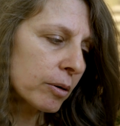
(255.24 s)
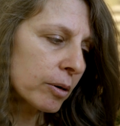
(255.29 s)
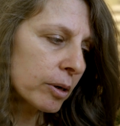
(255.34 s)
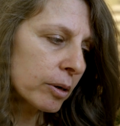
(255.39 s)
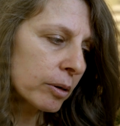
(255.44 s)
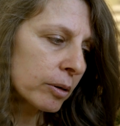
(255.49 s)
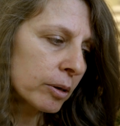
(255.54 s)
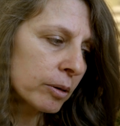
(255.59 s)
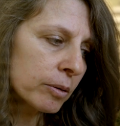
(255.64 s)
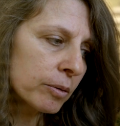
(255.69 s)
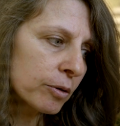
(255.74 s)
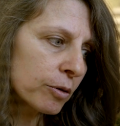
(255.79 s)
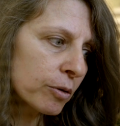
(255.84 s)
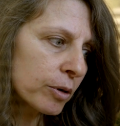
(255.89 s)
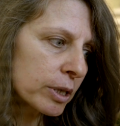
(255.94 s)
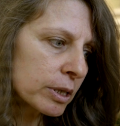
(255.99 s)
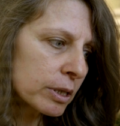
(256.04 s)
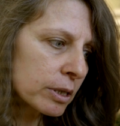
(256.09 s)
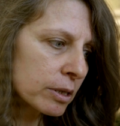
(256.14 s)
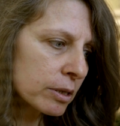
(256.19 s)

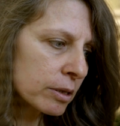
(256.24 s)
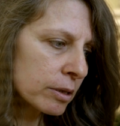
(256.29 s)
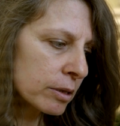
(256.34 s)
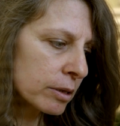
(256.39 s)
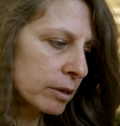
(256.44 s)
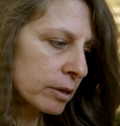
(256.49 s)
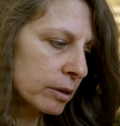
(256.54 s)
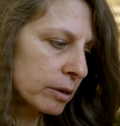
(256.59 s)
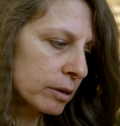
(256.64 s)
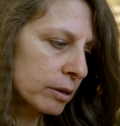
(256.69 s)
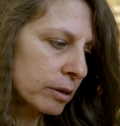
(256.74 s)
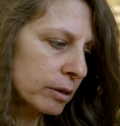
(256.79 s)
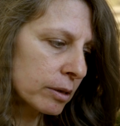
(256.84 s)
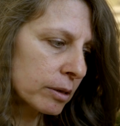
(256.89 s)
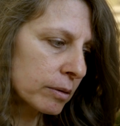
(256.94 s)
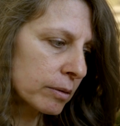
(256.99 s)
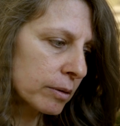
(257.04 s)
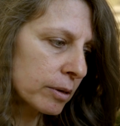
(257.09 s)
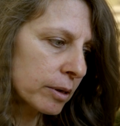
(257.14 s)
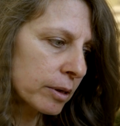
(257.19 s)
wasn't
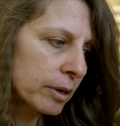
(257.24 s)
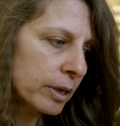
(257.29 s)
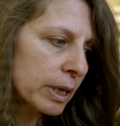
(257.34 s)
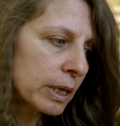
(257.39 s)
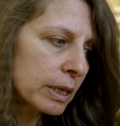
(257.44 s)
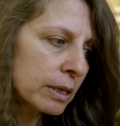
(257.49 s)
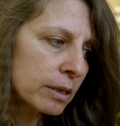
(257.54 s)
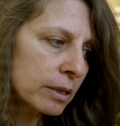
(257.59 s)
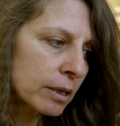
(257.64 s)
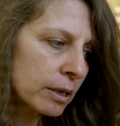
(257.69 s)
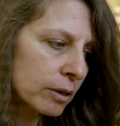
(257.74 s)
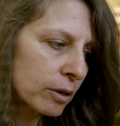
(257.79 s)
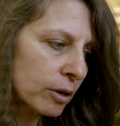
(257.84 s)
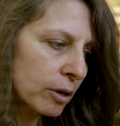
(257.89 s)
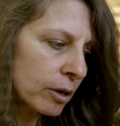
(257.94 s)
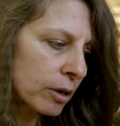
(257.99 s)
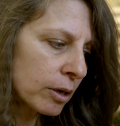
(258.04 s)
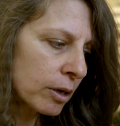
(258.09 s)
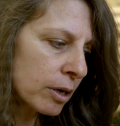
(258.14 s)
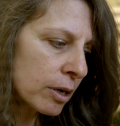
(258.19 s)
easy at
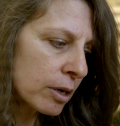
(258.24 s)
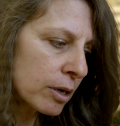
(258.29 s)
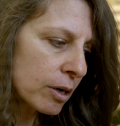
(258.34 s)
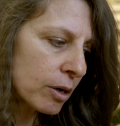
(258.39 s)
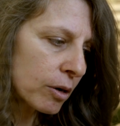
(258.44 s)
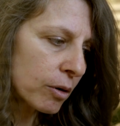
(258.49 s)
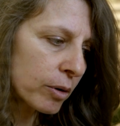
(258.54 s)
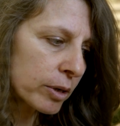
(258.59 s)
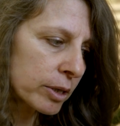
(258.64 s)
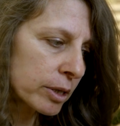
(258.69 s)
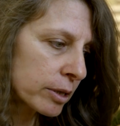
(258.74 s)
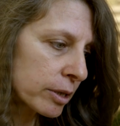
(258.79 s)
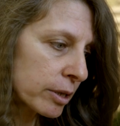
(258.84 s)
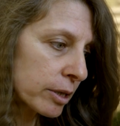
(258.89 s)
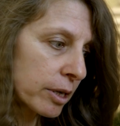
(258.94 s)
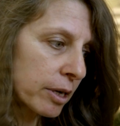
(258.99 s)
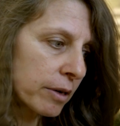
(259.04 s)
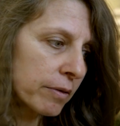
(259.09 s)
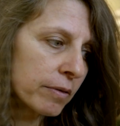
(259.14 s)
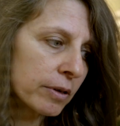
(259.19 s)
all, wasn't
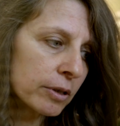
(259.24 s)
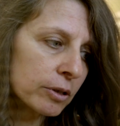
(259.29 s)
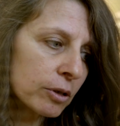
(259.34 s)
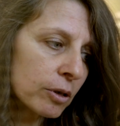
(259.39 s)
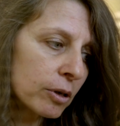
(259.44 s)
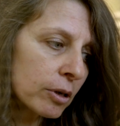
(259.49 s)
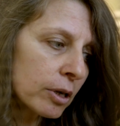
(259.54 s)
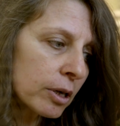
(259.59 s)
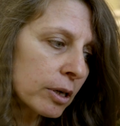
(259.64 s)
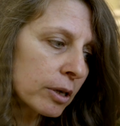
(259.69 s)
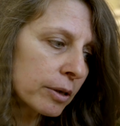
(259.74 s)
safe at all.